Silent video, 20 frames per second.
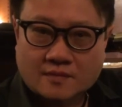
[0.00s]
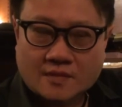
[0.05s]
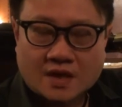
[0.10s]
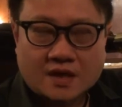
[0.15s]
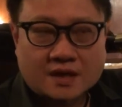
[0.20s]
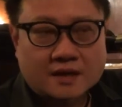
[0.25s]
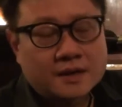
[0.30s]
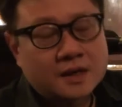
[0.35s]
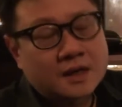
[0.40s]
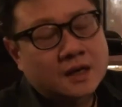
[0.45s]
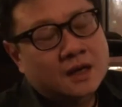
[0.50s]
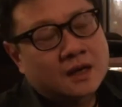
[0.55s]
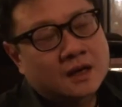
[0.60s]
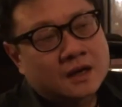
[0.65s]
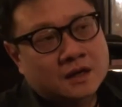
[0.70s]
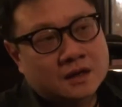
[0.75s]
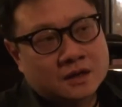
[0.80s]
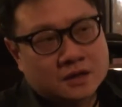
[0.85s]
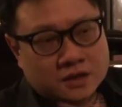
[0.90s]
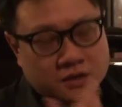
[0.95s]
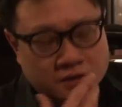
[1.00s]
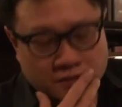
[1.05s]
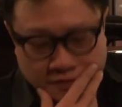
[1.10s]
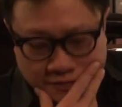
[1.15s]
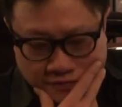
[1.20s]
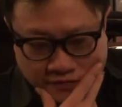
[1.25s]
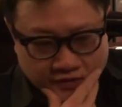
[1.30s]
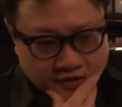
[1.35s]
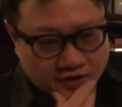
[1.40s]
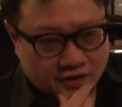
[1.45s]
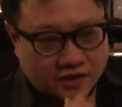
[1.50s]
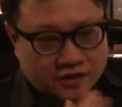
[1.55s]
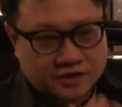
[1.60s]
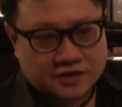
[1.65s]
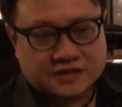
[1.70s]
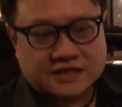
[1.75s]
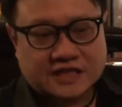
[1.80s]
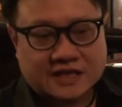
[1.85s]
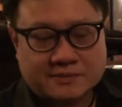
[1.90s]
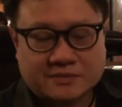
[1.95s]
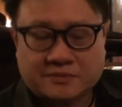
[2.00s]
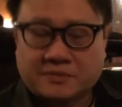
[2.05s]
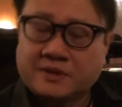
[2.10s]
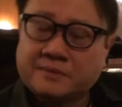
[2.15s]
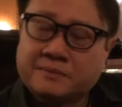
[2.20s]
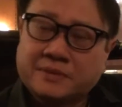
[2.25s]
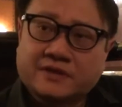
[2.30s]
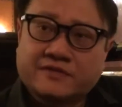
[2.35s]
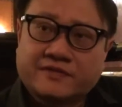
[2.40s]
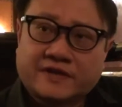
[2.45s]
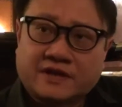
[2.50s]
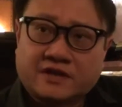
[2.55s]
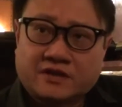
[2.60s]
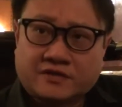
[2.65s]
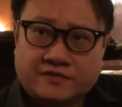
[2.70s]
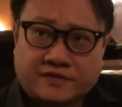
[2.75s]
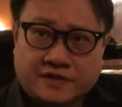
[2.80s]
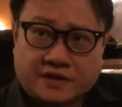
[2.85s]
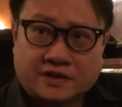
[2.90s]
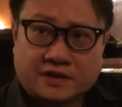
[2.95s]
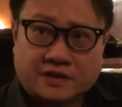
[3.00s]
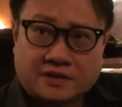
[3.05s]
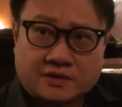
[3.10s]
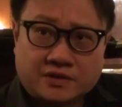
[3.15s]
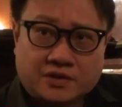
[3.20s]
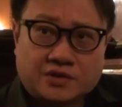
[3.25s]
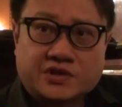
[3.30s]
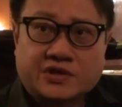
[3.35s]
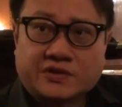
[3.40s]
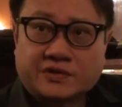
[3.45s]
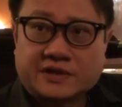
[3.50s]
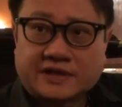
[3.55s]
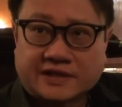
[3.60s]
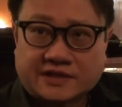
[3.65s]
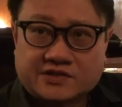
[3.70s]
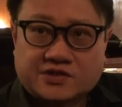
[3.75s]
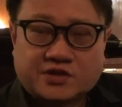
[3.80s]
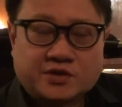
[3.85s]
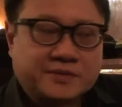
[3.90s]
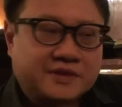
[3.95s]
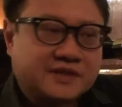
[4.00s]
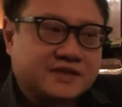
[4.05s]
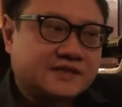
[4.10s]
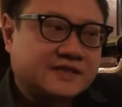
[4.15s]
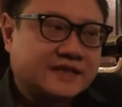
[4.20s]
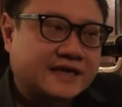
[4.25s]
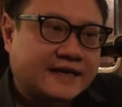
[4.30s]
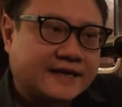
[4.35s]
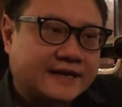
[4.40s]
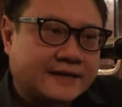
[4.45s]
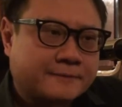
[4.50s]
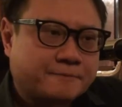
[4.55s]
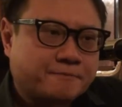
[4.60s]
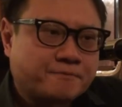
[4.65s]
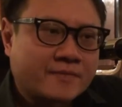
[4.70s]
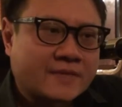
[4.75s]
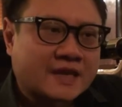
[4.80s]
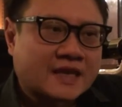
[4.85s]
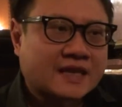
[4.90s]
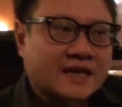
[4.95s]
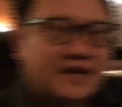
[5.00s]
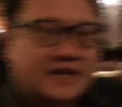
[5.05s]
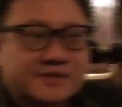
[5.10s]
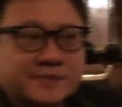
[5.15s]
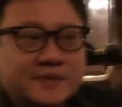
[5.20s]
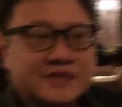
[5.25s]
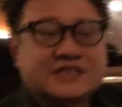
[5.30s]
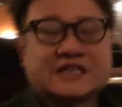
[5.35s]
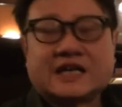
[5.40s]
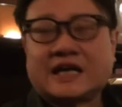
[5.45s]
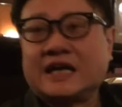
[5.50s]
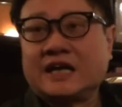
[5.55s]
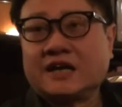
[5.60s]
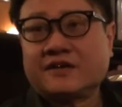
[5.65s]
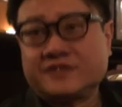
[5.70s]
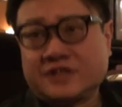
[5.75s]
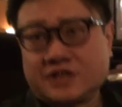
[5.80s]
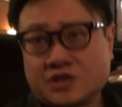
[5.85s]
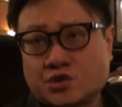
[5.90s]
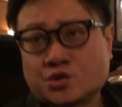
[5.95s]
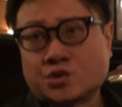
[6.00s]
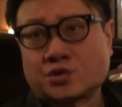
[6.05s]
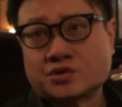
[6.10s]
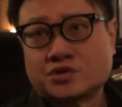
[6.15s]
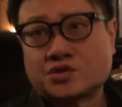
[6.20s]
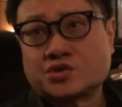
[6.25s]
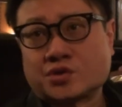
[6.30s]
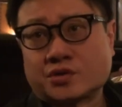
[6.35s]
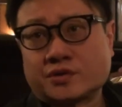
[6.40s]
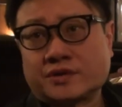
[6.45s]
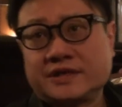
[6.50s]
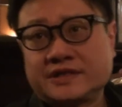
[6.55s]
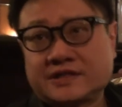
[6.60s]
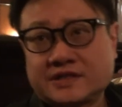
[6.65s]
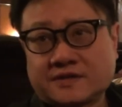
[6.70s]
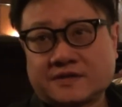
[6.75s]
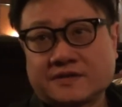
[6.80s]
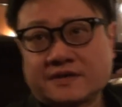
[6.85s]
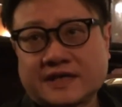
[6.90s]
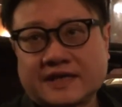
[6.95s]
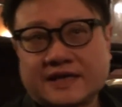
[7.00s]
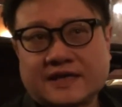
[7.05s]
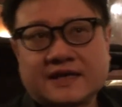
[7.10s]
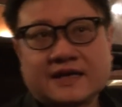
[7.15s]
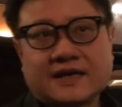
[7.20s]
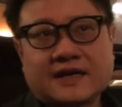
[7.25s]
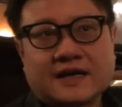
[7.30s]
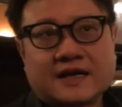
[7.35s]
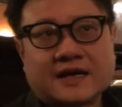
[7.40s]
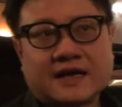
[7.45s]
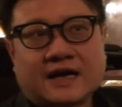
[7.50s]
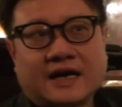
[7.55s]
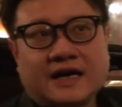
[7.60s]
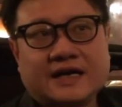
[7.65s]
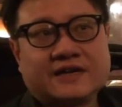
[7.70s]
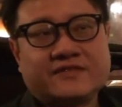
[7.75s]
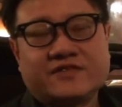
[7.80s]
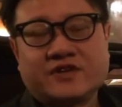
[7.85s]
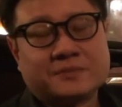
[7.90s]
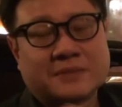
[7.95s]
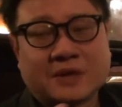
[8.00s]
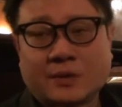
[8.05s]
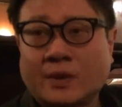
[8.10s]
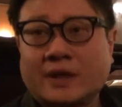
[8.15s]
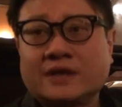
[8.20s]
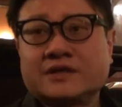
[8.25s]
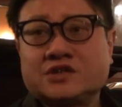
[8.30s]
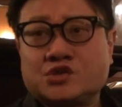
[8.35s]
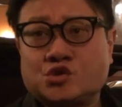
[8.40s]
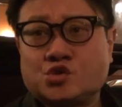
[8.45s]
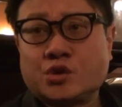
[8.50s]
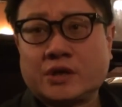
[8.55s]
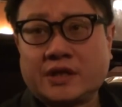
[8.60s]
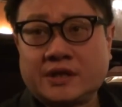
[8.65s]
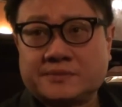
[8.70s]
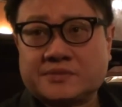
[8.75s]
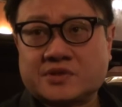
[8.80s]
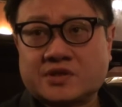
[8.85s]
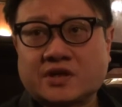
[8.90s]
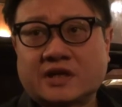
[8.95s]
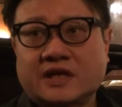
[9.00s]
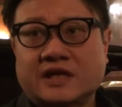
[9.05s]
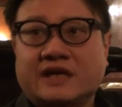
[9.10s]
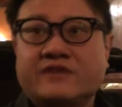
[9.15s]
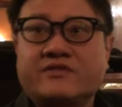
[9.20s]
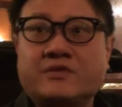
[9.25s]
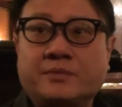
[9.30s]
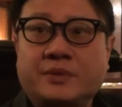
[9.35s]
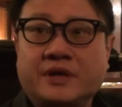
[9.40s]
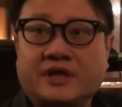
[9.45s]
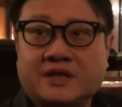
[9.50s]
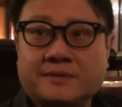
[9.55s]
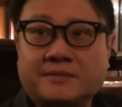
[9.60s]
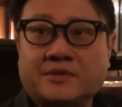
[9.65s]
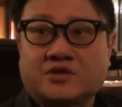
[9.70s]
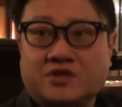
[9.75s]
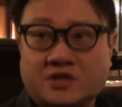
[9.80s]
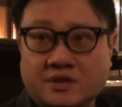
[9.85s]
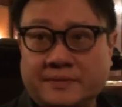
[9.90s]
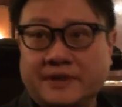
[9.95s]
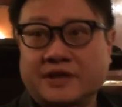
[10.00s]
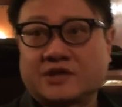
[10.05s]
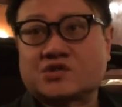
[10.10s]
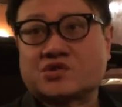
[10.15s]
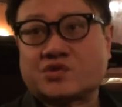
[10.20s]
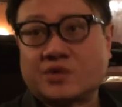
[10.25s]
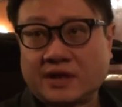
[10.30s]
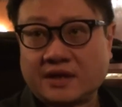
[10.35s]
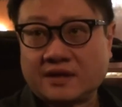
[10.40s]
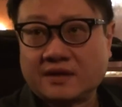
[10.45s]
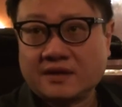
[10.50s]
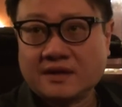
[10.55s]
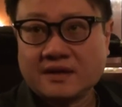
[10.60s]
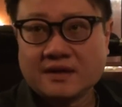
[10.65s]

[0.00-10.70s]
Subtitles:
Yeah, you know, for the longest time I've been a big fan of Yoshiro Tatsumi's, and as much as I loved his short stories and all that, I never in my wildest dreams thought I'd ever bring them onto the big screen.